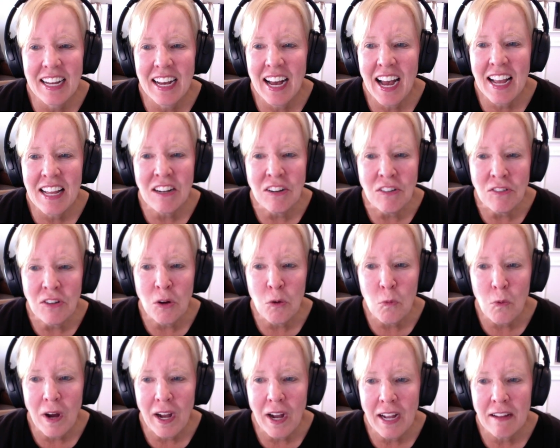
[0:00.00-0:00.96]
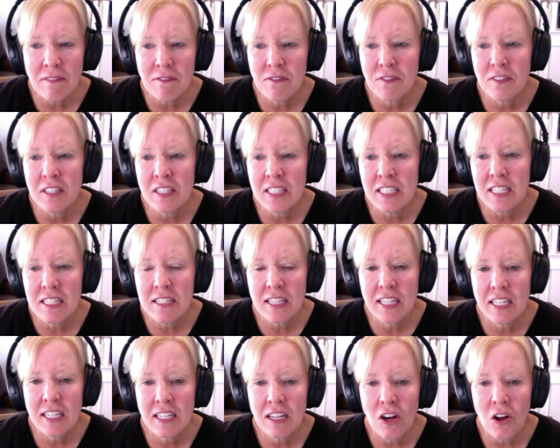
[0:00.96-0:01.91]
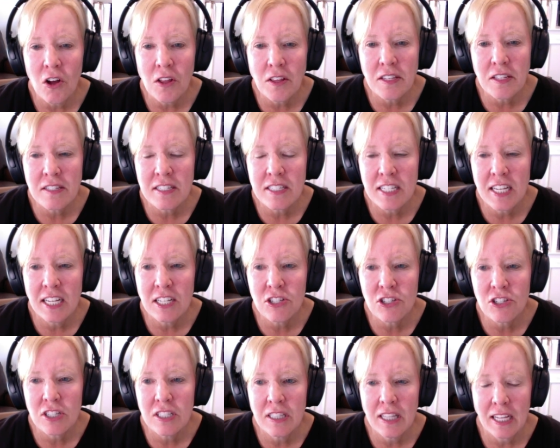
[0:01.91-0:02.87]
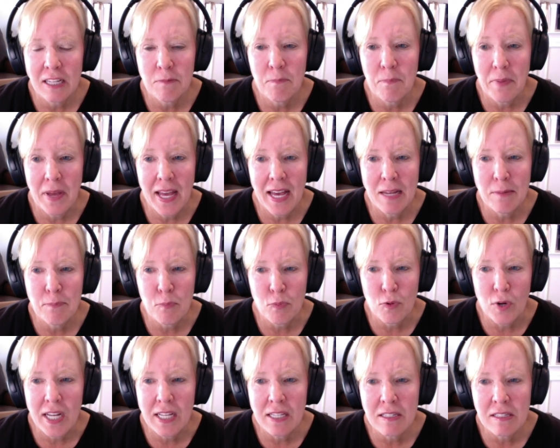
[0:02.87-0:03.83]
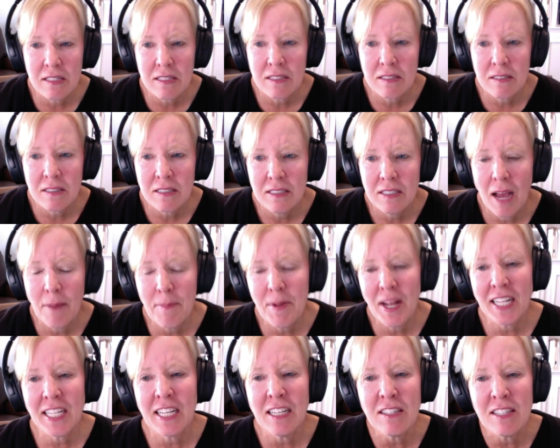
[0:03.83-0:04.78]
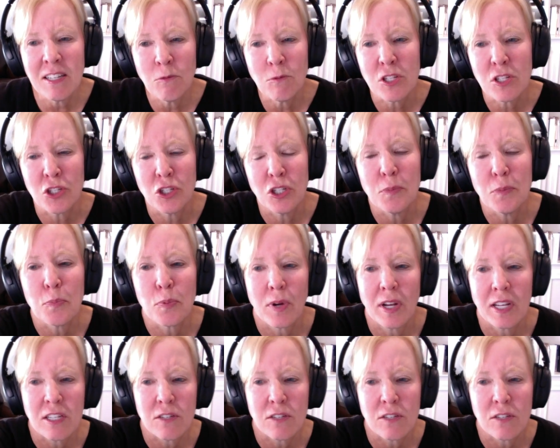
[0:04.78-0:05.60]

I don't know why Philly is getting all this attention, like bad press. I mean, I guess it was good press